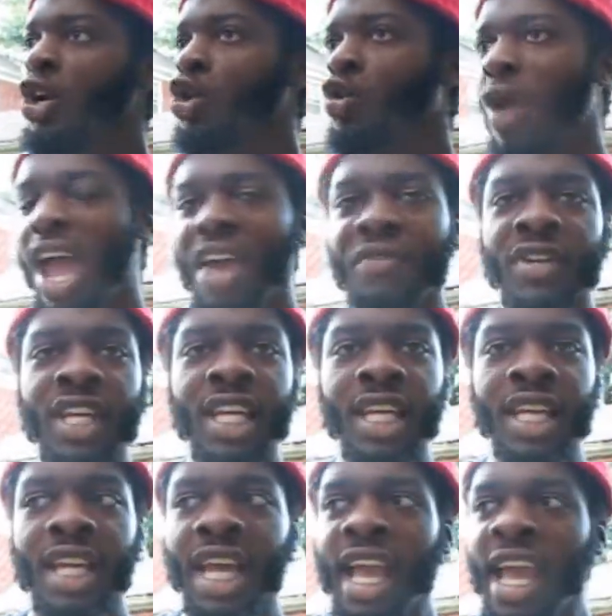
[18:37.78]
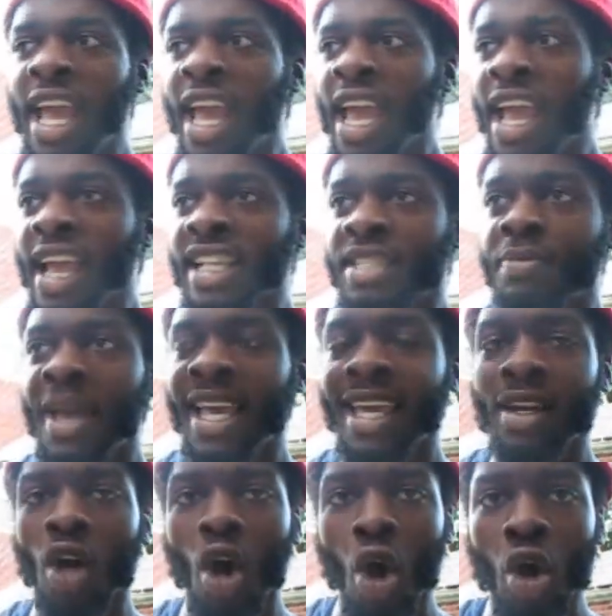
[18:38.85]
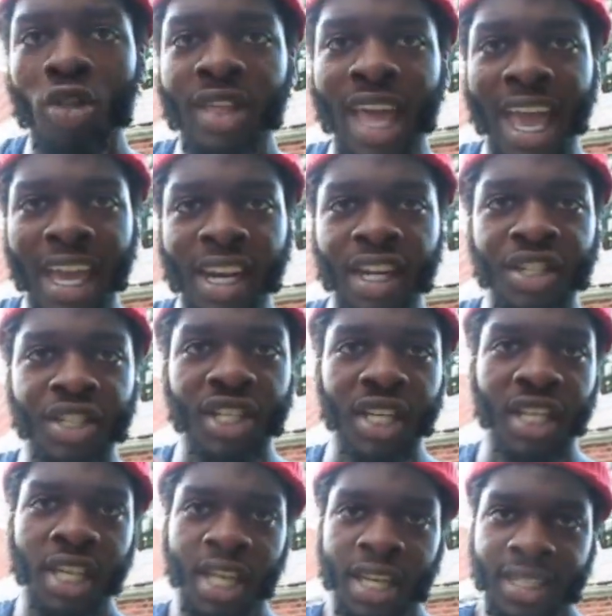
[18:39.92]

gravity is making all the energy